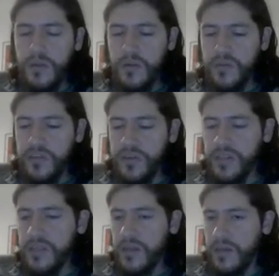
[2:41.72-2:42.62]

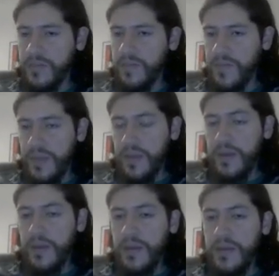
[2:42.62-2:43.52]
concerning the
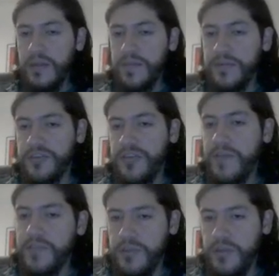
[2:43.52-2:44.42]

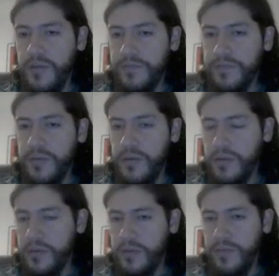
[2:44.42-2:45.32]
perception of
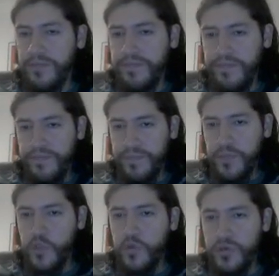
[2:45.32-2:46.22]
the
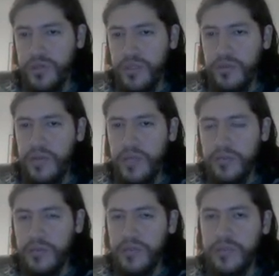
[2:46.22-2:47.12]
tutors and
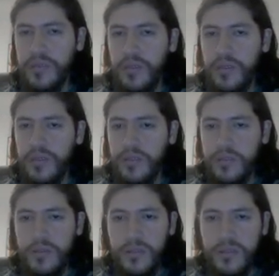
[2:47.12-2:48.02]
directors, and
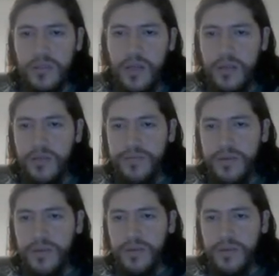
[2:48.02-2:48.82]
the study of